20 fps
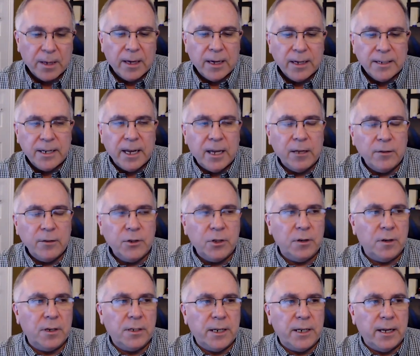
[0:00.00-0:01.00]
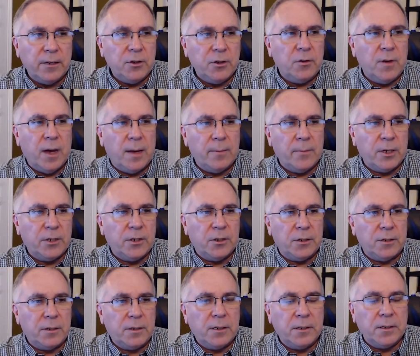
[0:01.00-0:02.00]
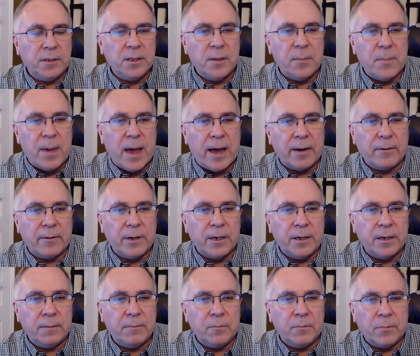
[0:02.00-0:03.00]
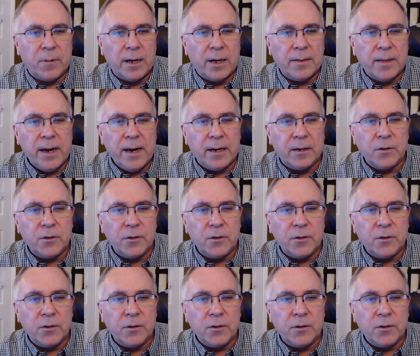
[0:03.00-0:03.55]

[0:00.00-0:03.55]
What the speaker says: it tells you how much is in the battery right there.